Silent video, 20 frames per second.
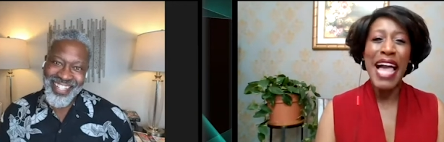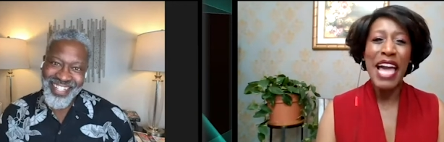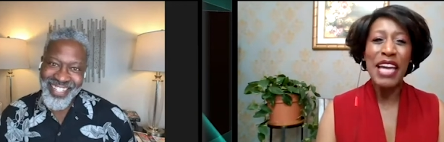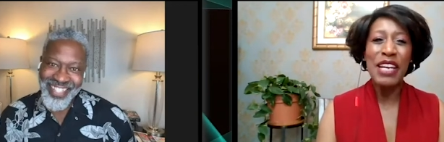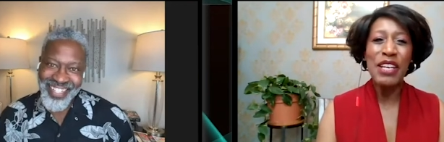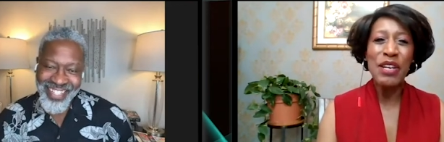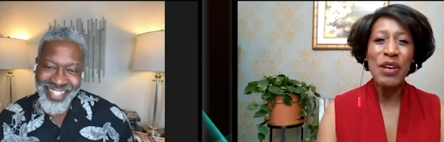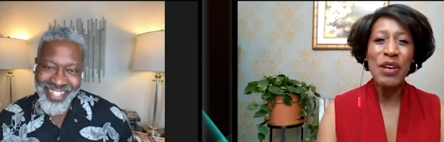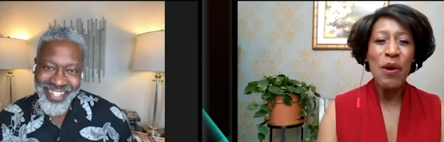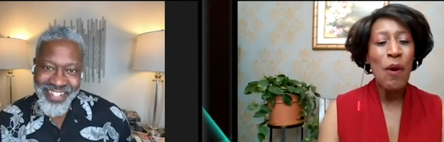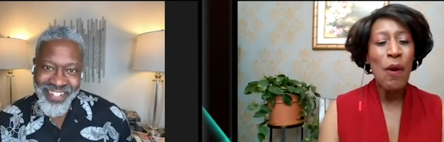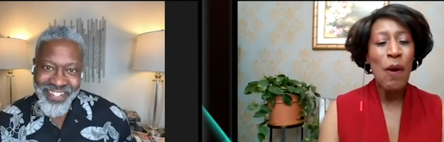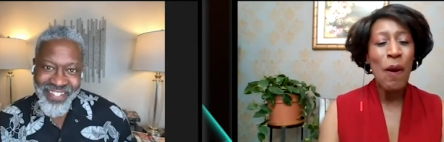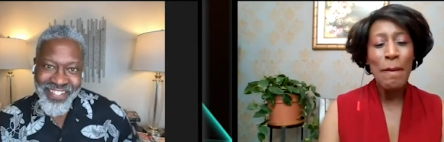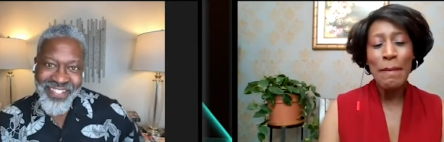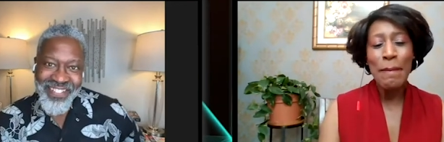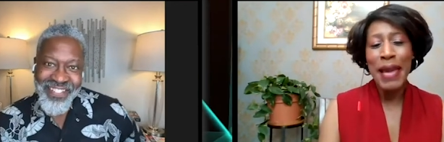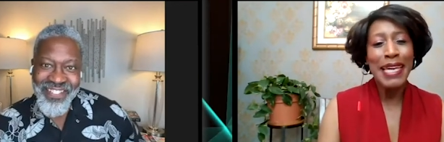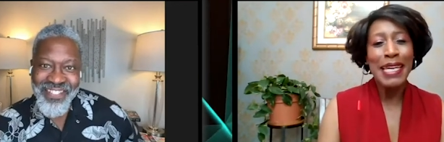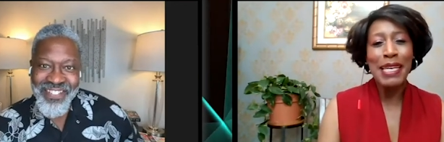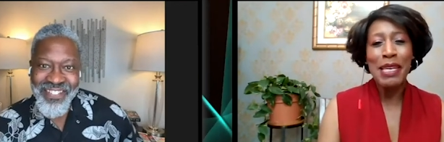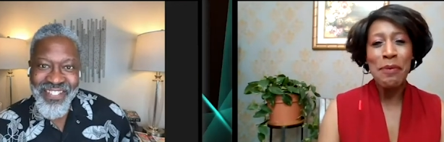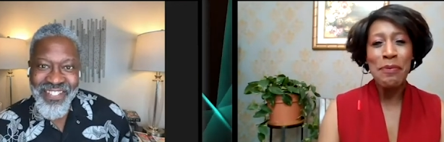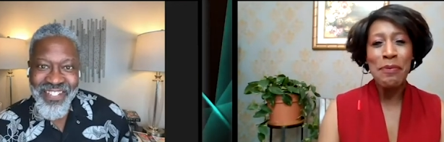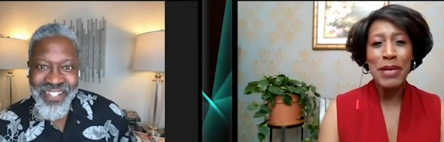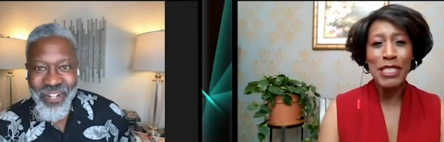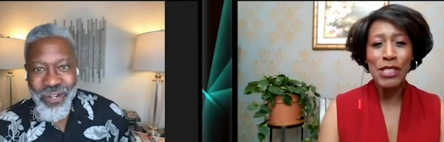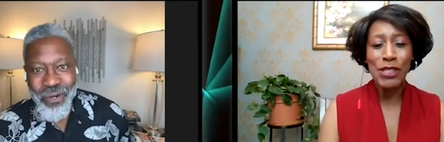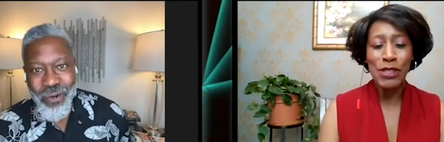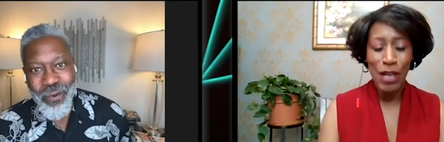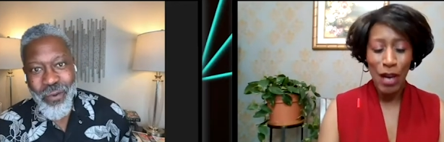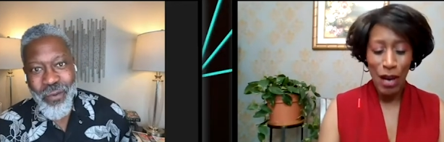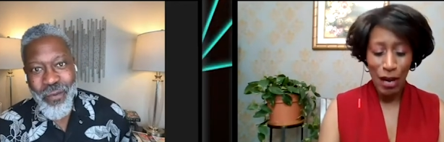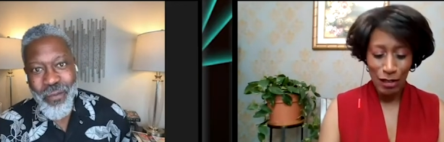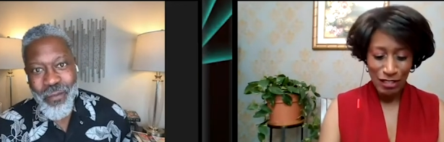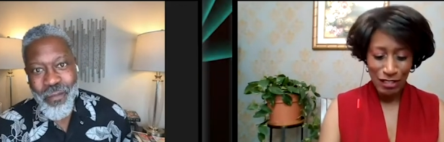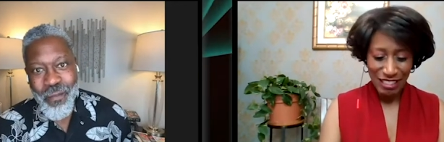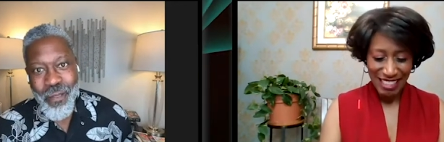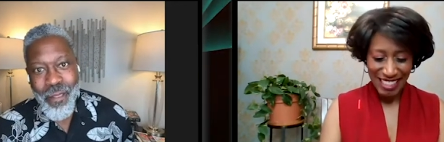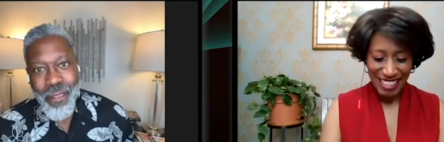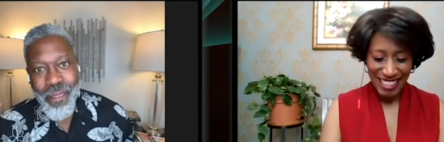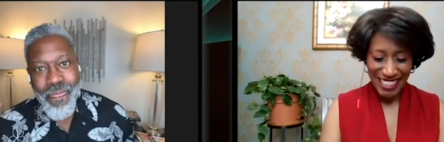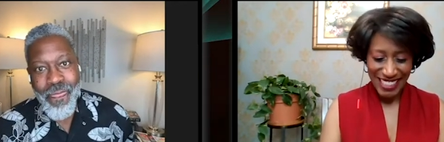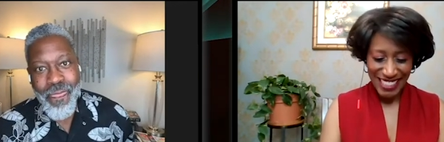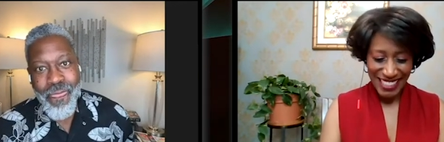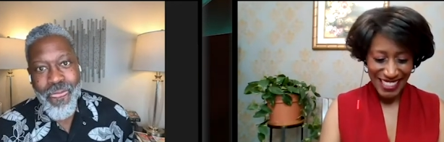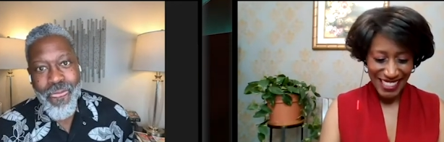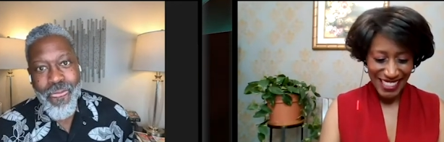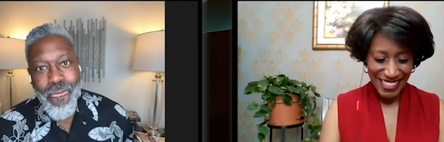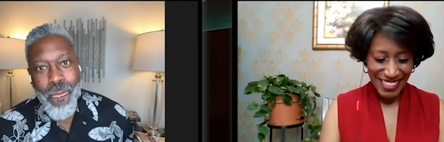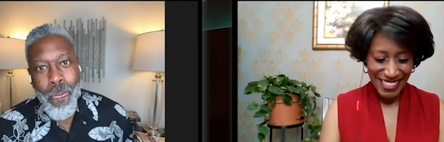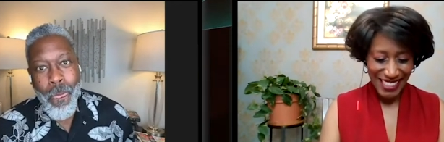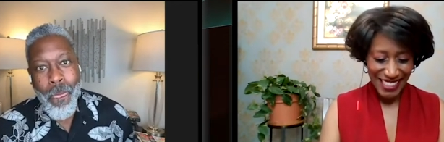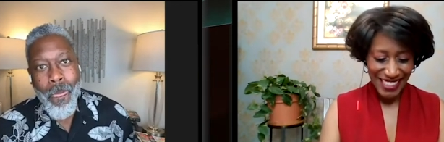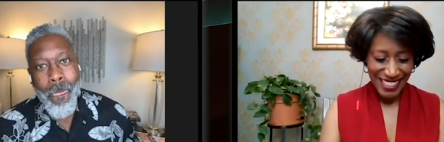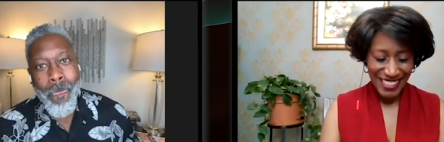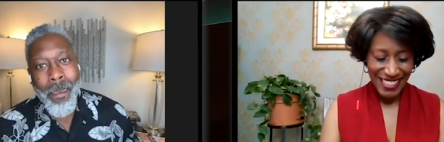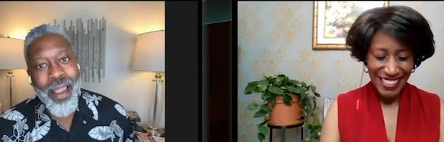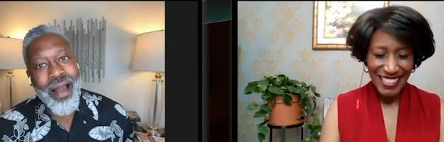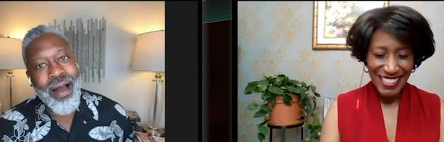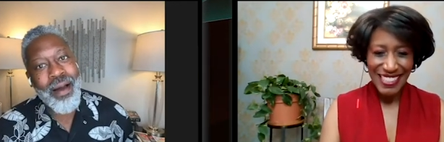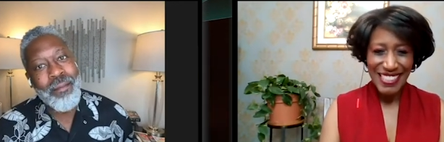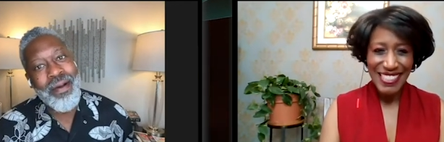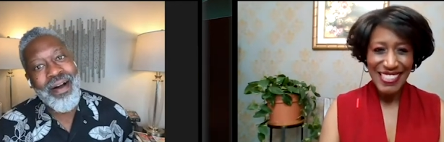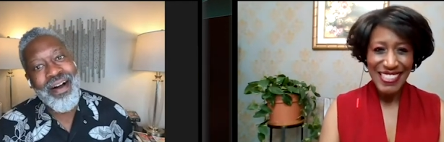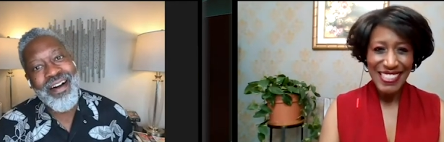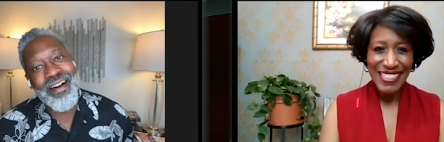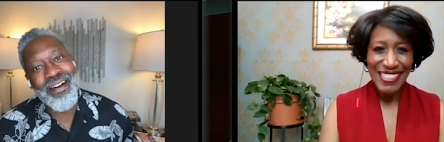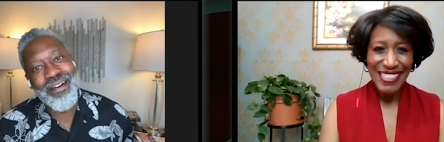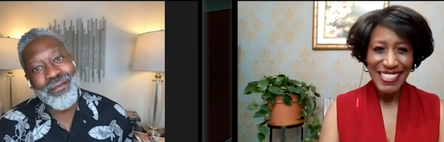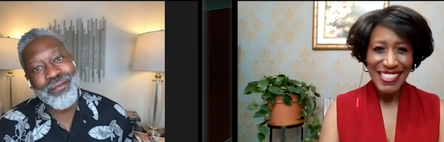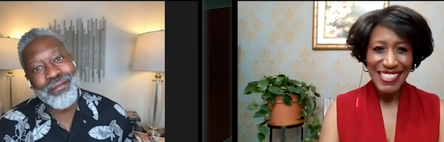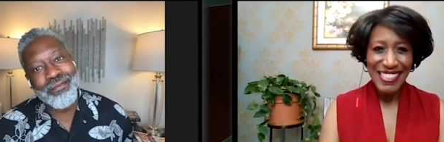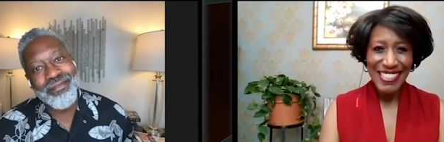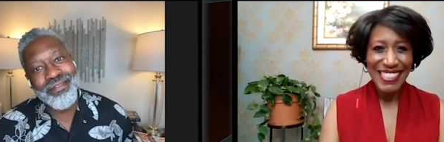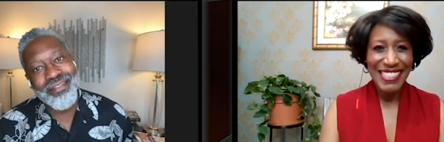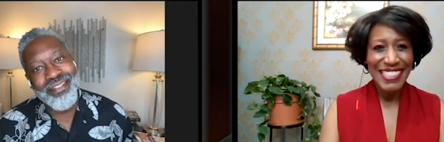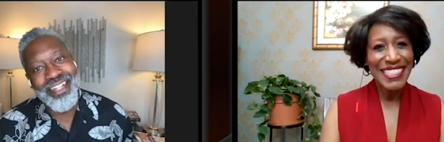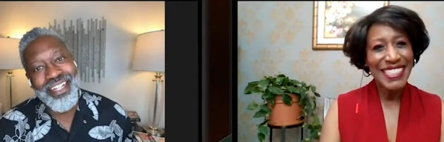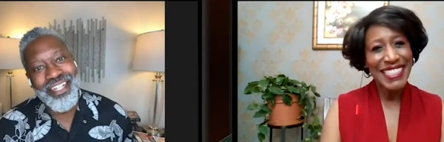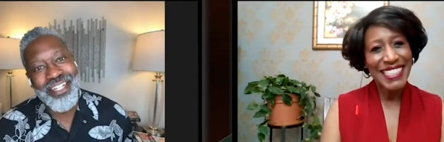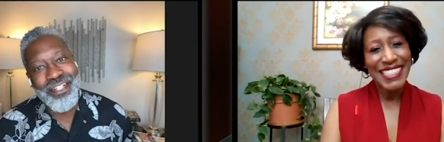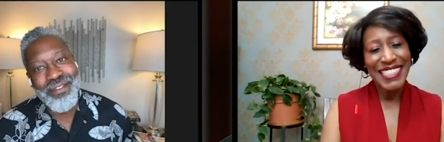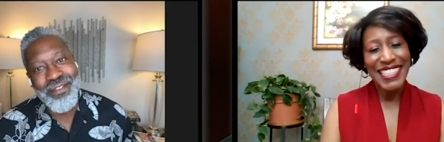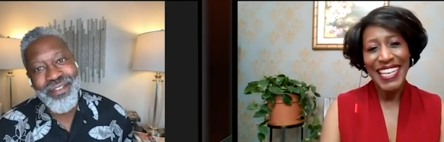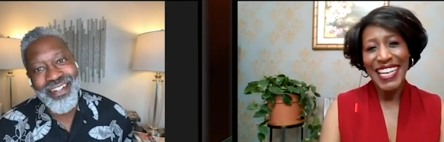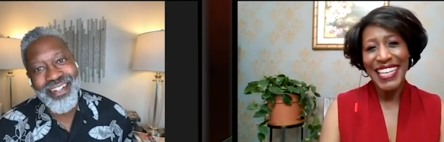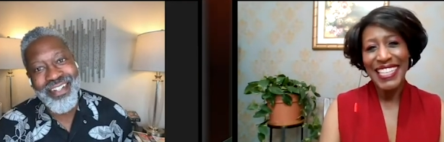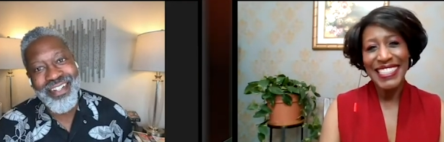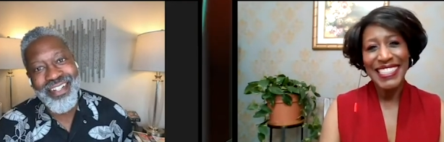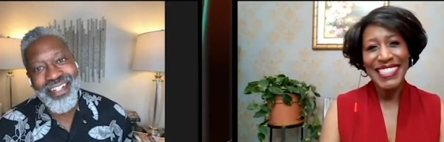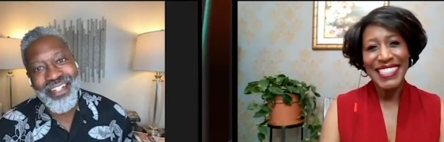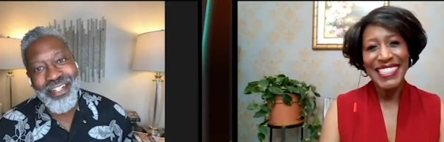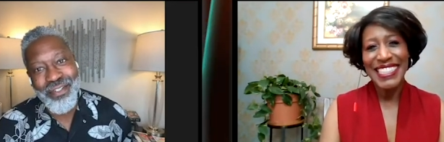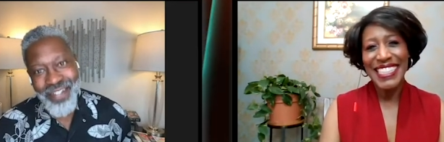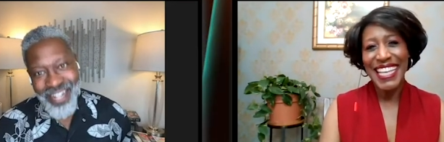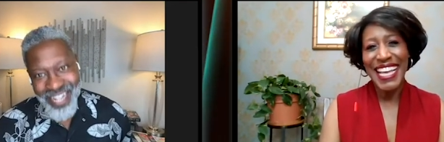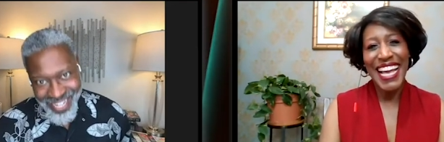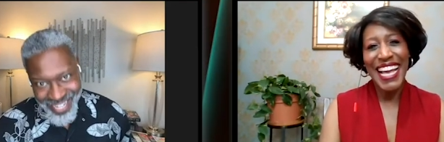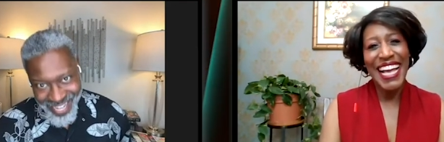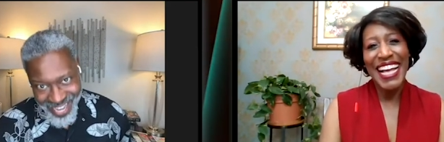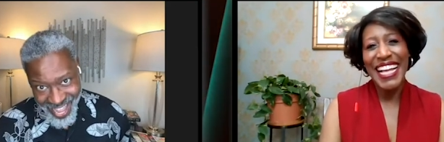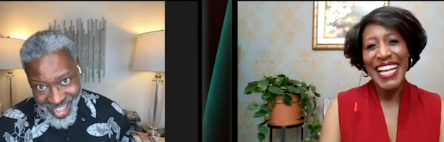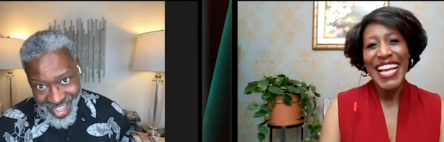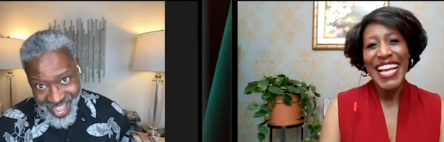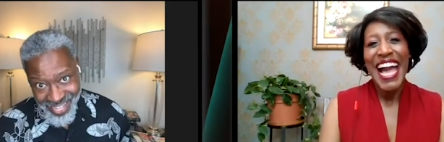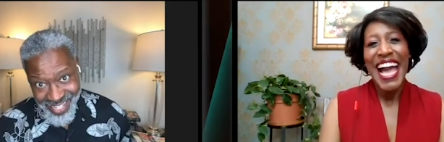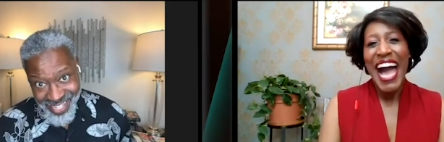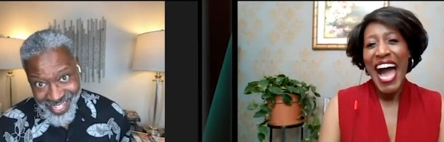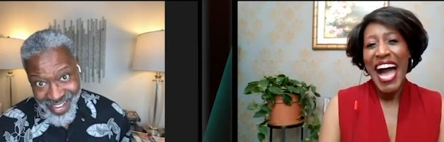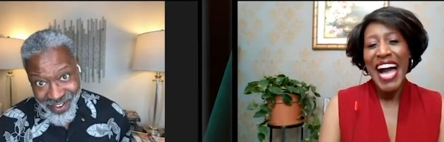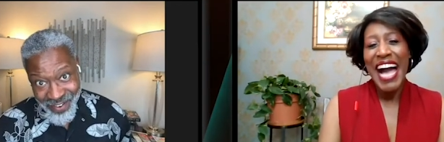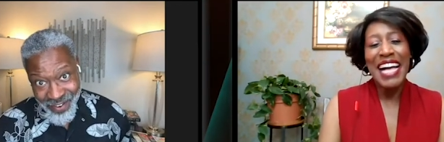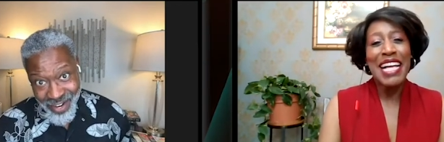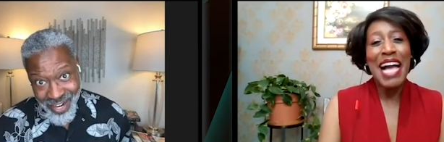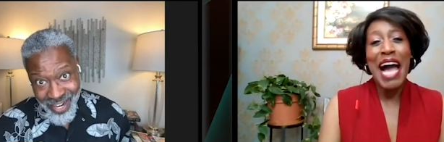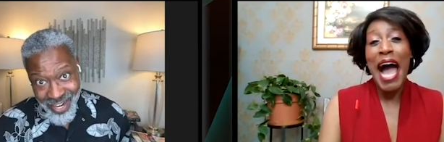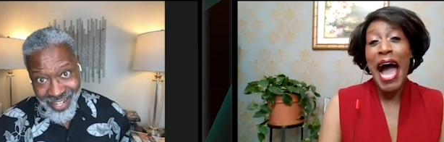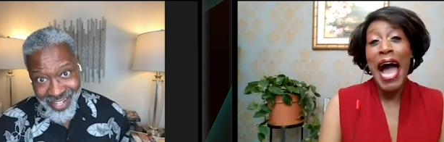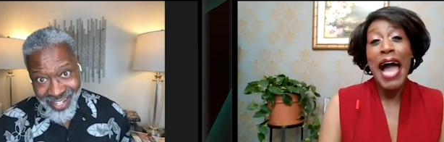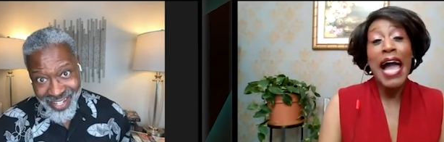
Speaker 1: Planner or make it up as you go. Come on. Did you yeah. did you need to ask that one?